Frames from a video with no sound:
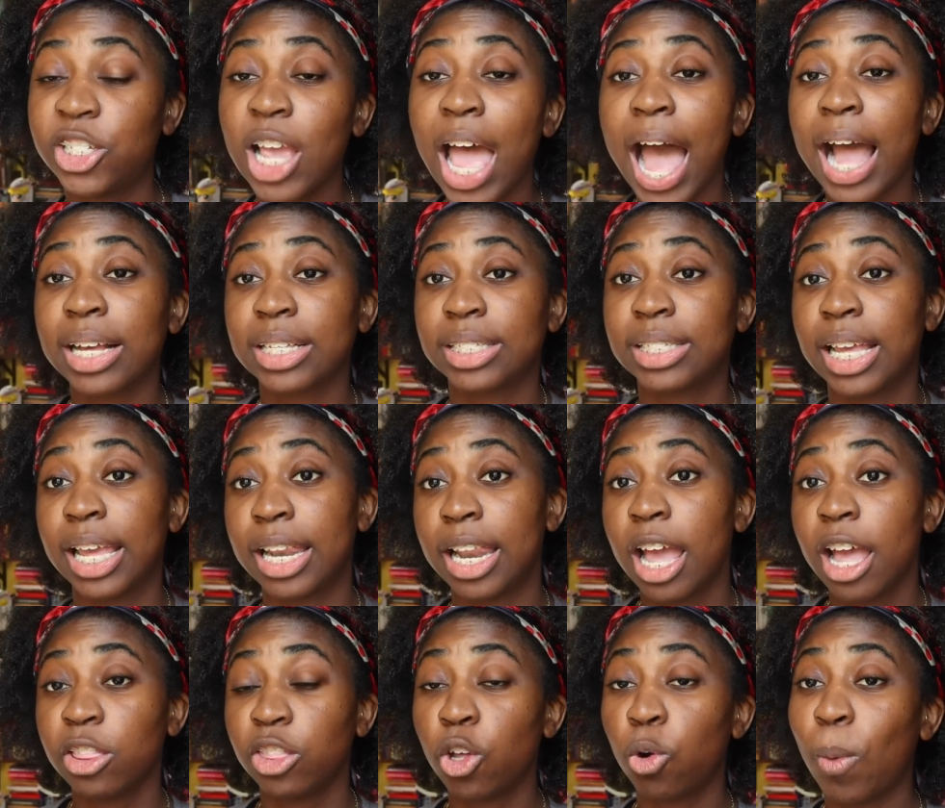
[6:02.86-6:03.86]
Jackson,
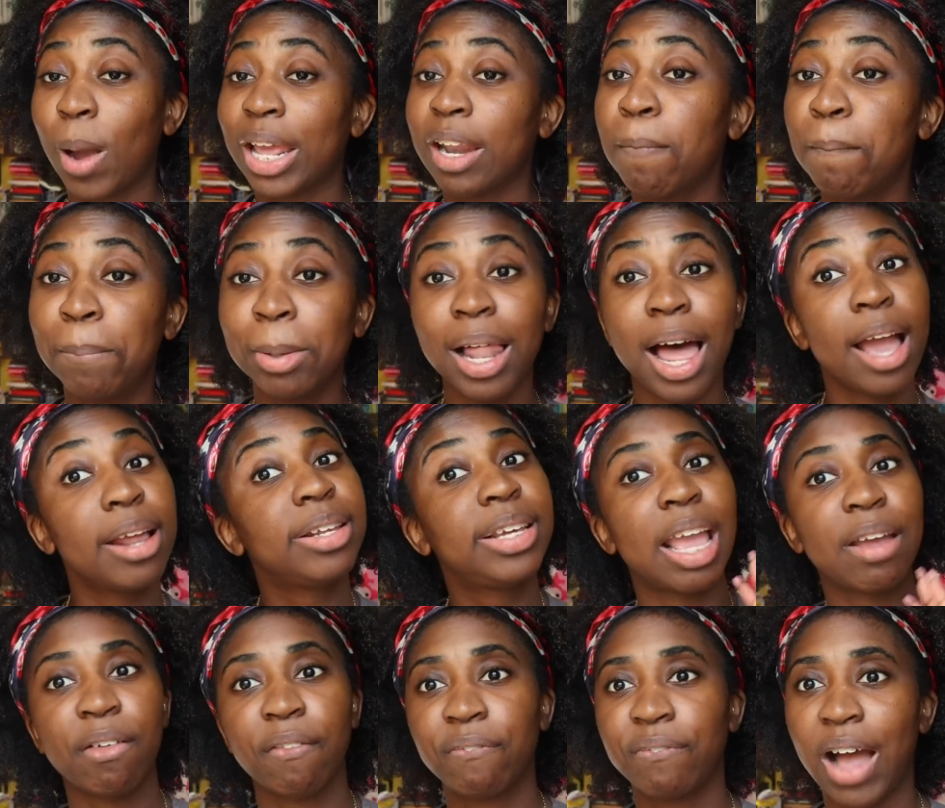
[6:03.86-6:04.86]
The Weight of Blood,
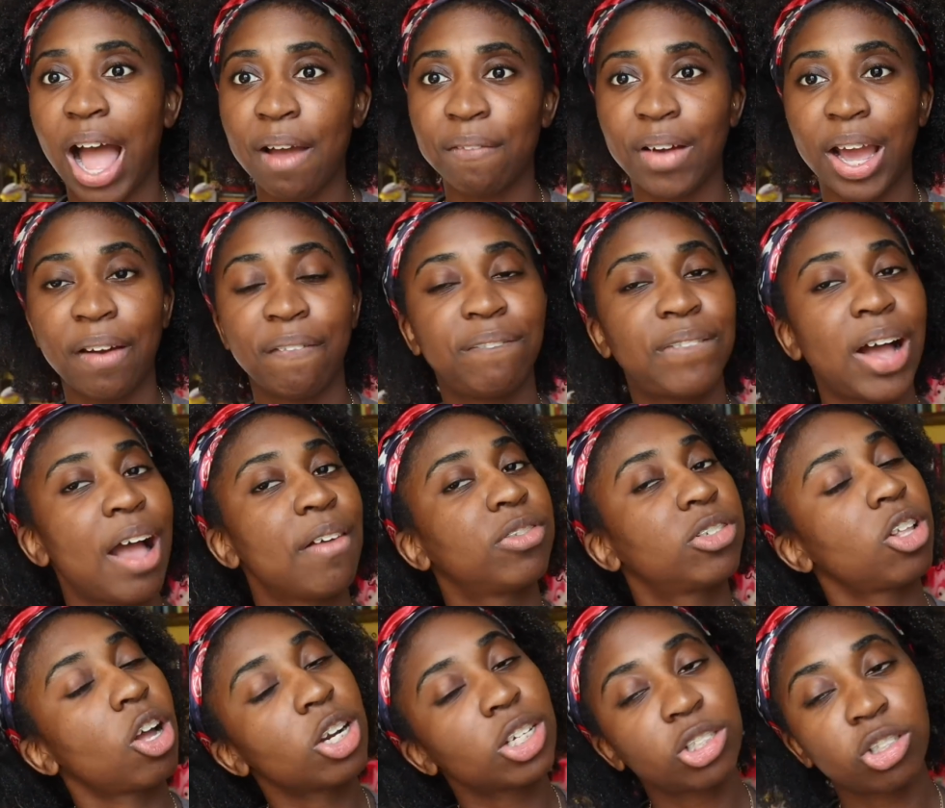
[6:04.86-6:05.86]
gave it 5 out of 5
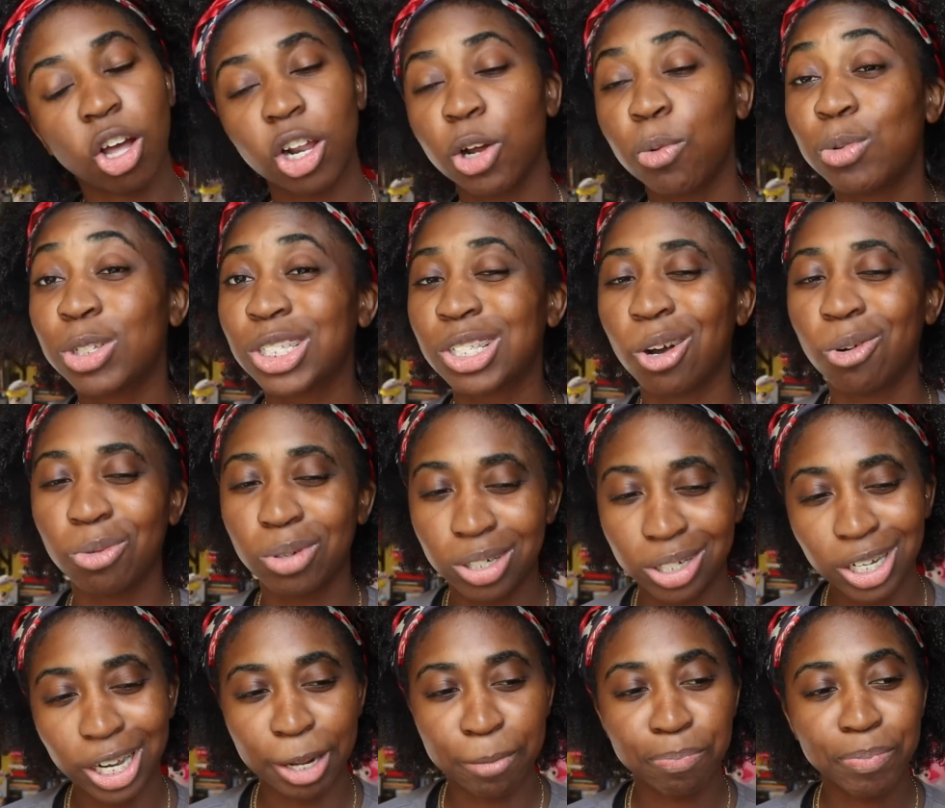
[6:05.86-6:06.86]
stars, thought it was so
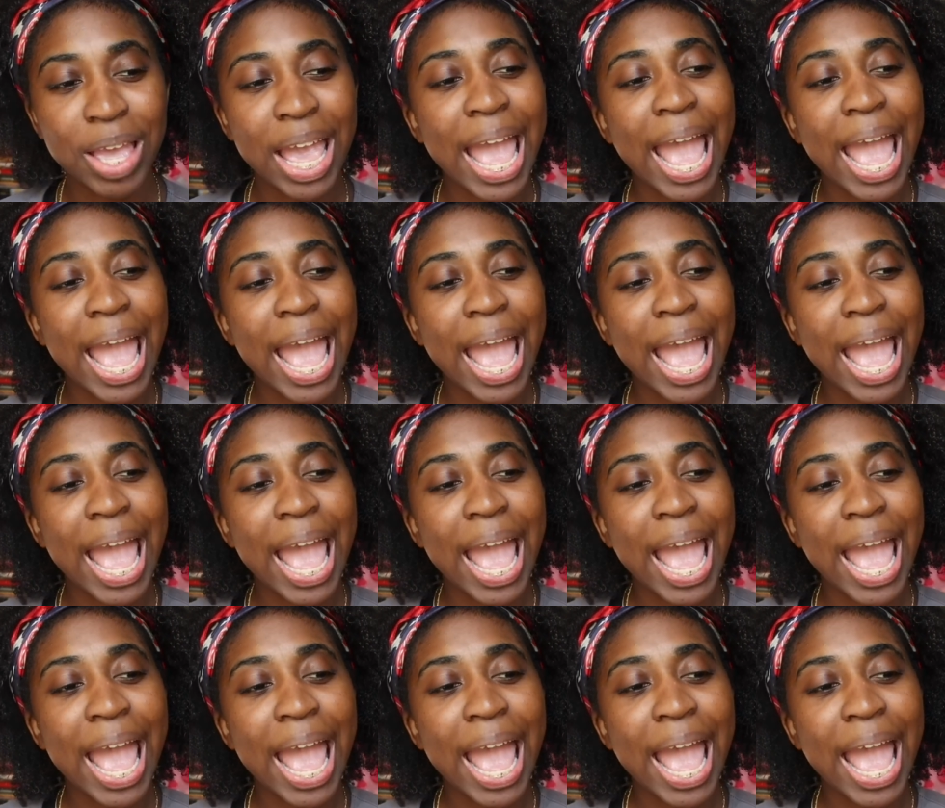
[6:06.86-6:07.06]
good.